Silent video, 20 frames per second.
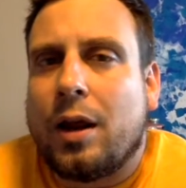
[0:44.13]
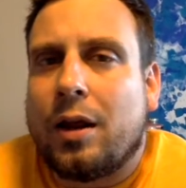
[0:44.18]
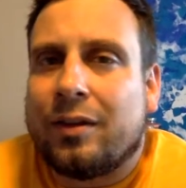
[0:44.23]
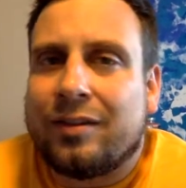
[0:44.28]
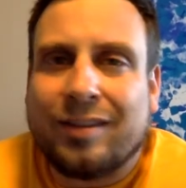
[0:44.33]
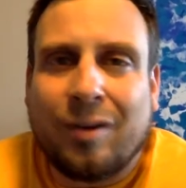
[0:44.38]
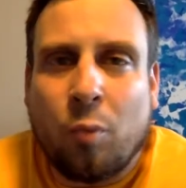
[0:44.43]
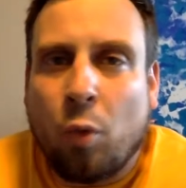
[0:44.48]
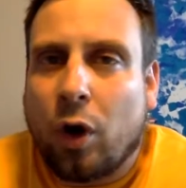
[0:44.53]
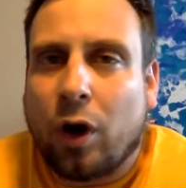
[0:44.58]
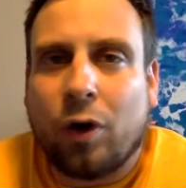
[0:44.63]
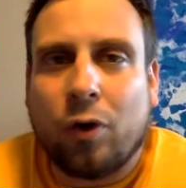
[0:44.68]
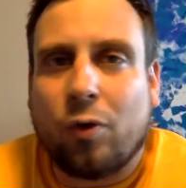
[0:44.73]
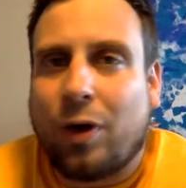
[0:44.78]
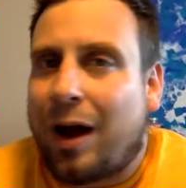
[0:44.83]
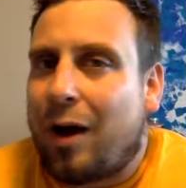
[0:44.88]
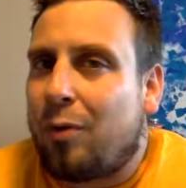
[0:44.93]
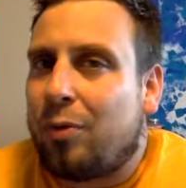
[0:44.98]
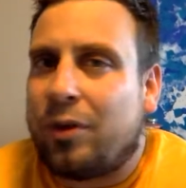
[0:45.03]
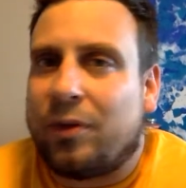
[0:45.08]
somewhere
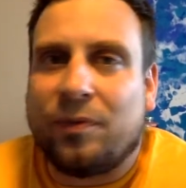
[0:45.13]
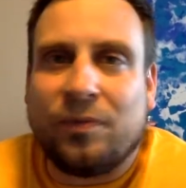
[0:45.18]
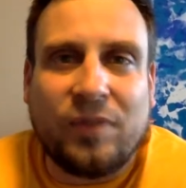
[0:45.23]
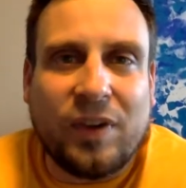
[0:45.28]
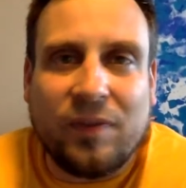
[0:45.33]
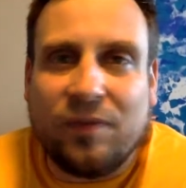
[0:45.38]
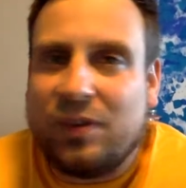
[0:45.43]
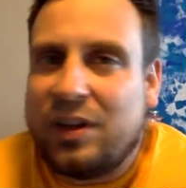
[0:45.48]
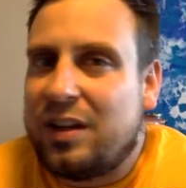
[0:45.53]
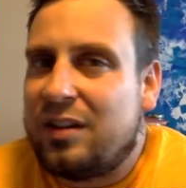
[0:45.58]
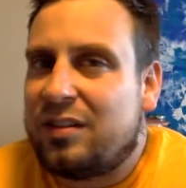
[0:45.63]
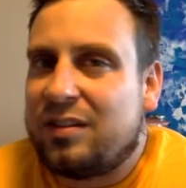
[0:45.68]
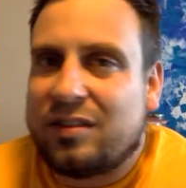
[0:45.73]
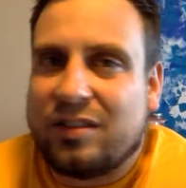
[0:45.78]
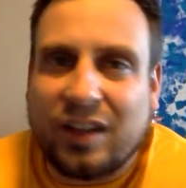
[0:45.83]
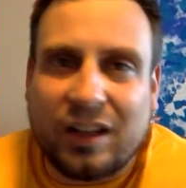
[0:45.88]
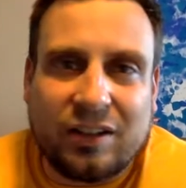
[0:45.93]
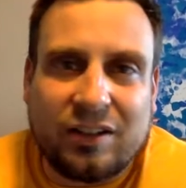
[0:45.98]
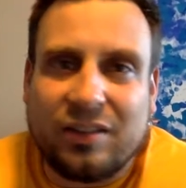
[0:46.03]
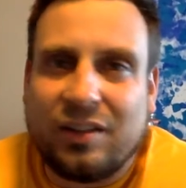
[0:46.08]
around the 50s,
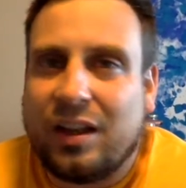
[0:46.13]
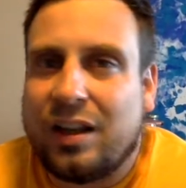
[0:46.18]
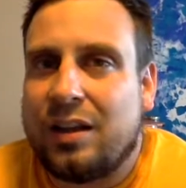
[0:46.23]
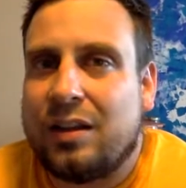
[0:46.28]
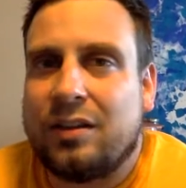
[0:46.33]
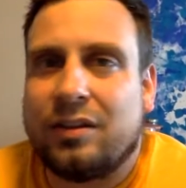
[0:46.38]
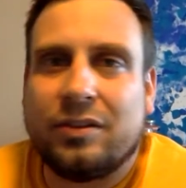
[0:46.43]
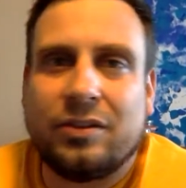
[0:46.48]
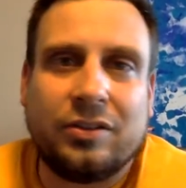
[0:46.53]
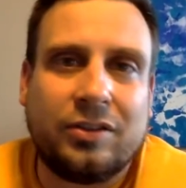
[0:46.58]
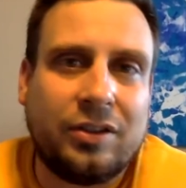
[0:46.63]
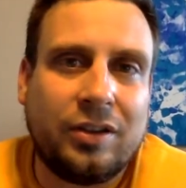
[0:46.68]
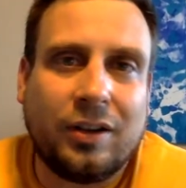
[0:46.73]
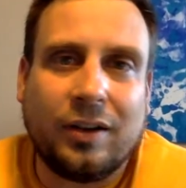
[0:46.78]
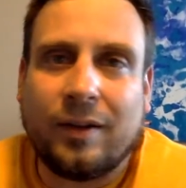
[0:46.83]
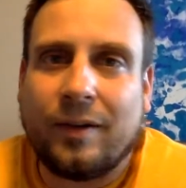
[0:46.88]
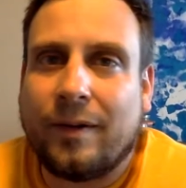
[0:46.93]
60s,